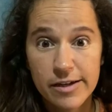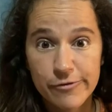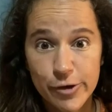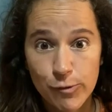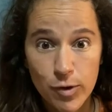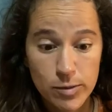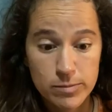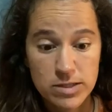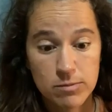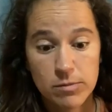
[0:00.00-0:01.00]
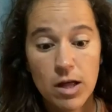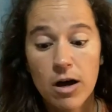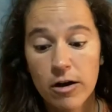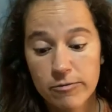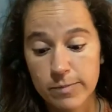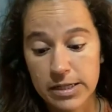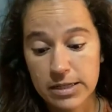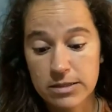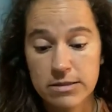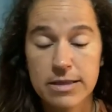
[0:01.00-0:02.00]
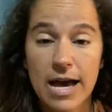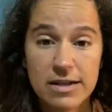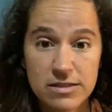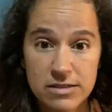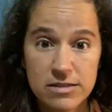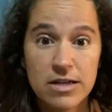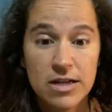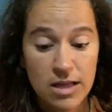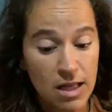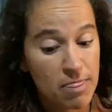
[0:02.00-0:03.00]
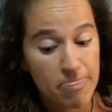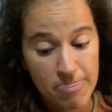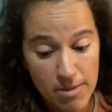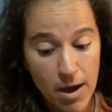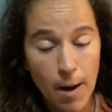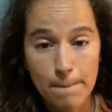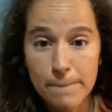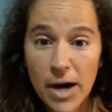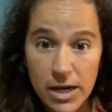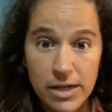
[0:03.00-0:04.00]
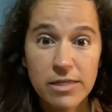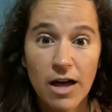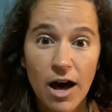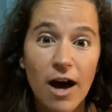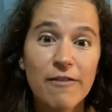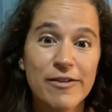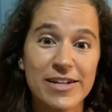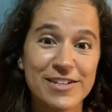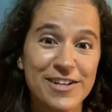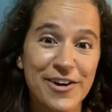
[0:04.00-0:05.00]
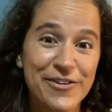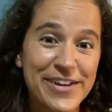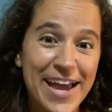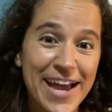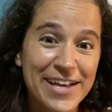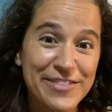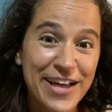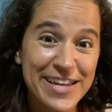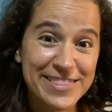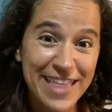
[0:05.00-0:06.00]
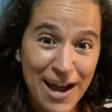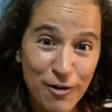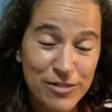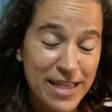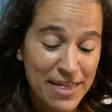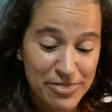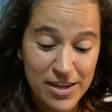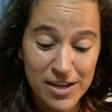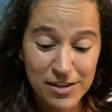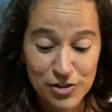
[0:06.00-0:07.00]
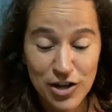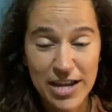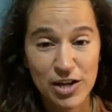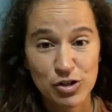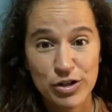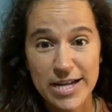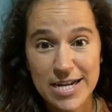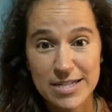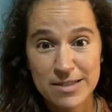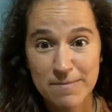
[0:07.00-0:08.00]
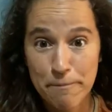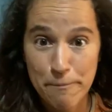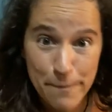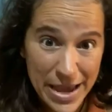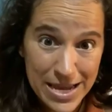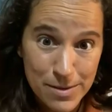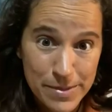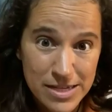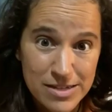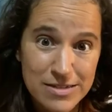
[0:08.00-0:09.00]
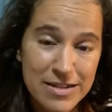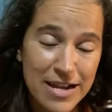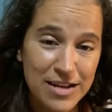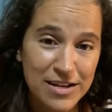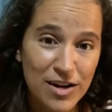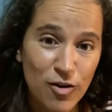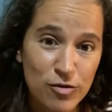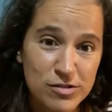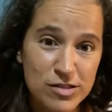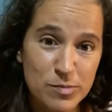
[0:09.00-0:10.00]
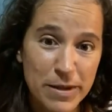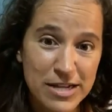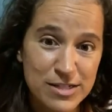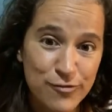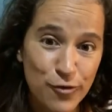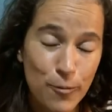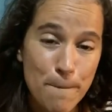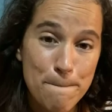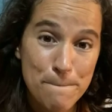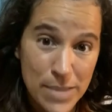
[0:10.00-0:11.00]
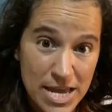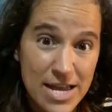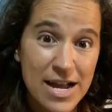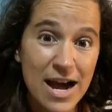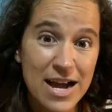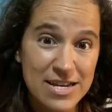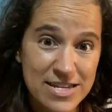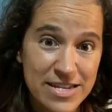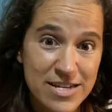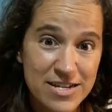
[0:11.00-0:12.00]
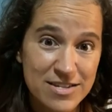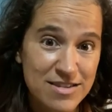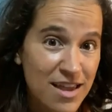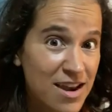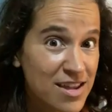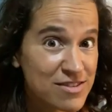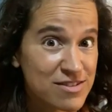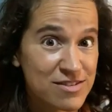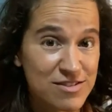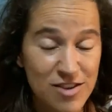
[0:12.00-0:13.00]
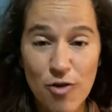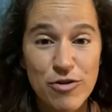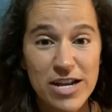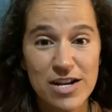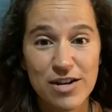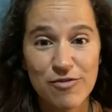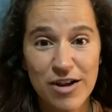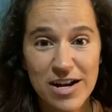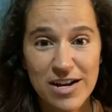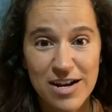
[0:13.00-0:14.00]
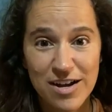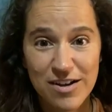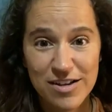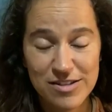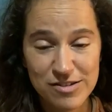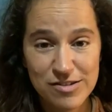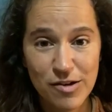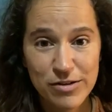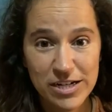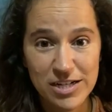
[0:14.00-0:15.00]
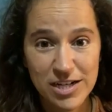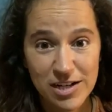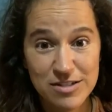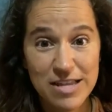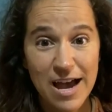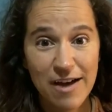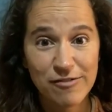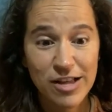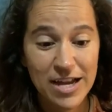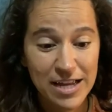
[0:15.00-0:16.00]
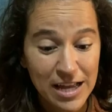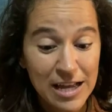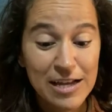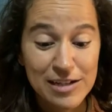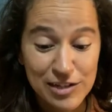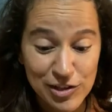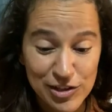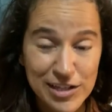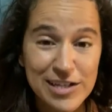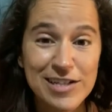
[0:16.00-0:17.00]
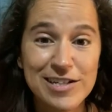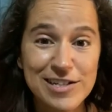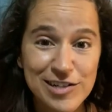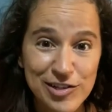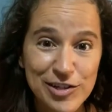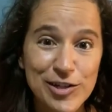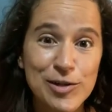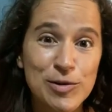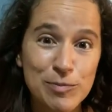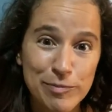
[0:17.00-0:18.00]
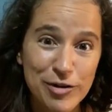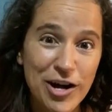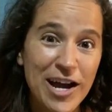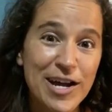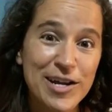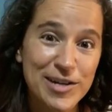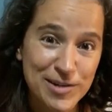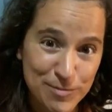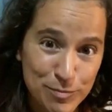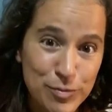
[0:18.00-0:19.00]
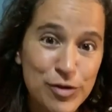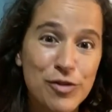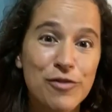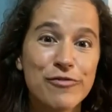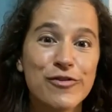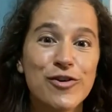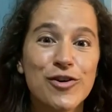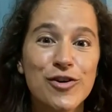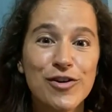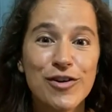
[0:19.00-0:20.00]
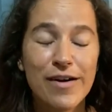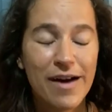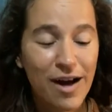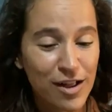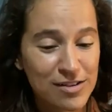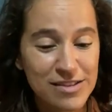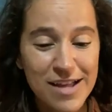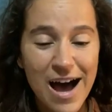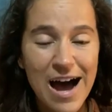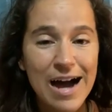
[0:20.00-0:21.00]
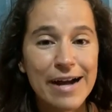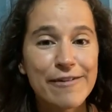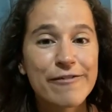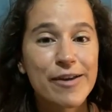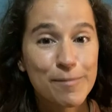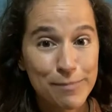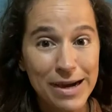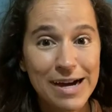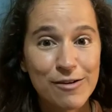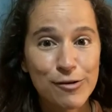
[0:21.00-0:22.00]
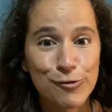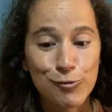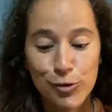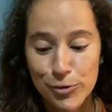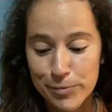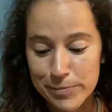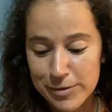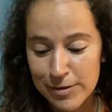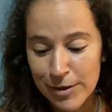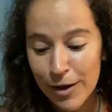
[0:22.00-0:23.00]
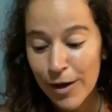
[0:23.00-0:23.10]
give your womb some love because that is a bun in the oven, okay? Like that that thing it creates babies and it holds space for big ideas and it's so needed right now. It's so needed us to have like clean, clear, bright, beautiful, alive, empowered wombs.